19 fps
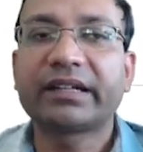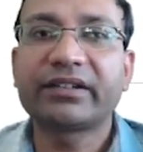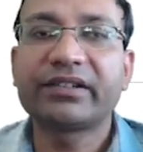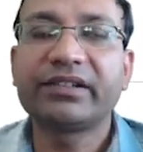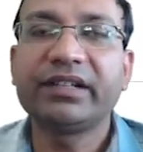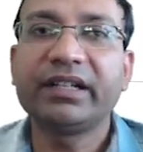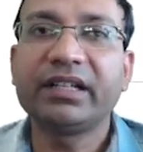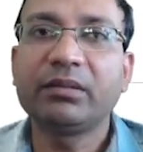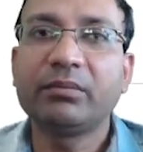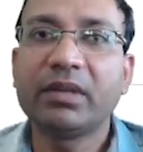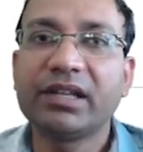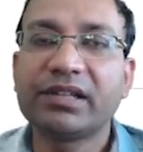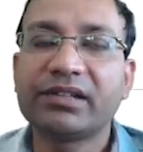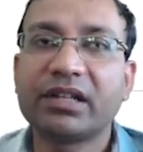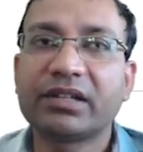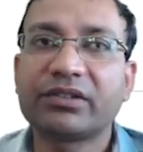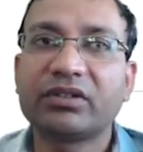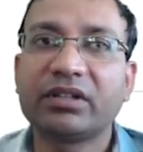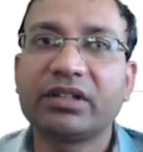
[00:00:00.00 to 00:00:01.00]

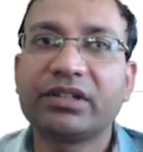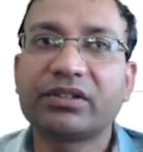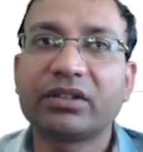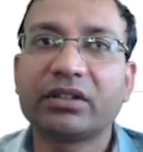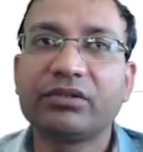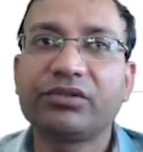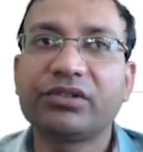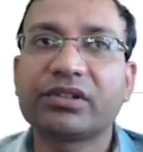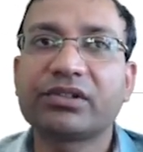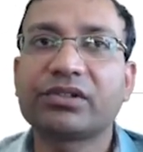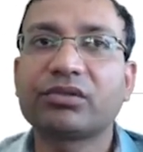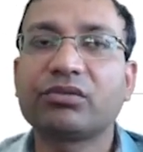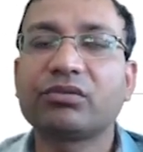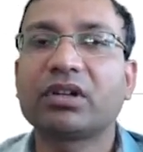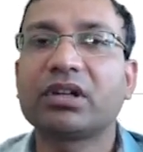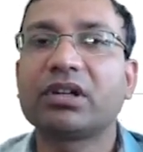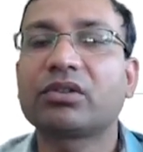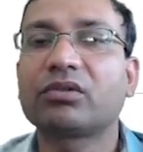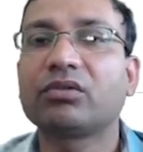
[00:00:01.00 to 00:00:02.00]
electricity based actually
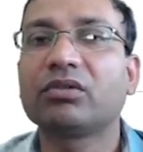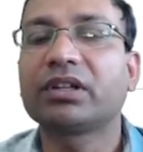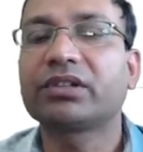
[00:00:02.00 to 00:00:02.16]
solutions to